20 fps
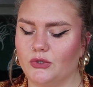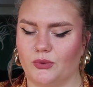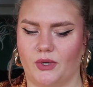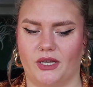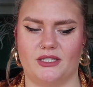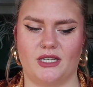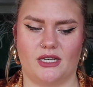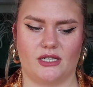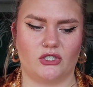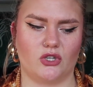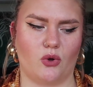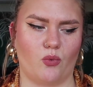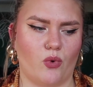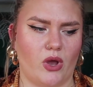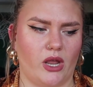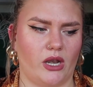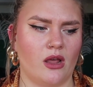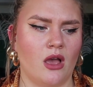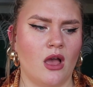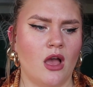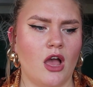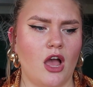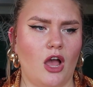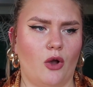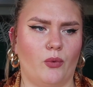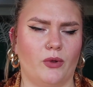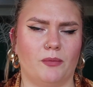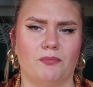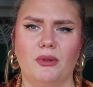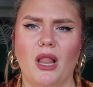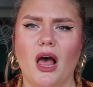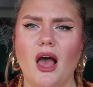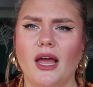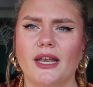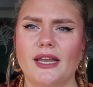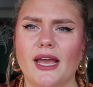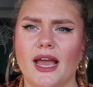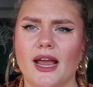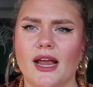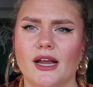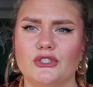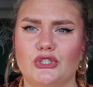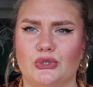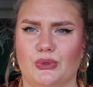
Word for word: Do I take someone with blonde hair?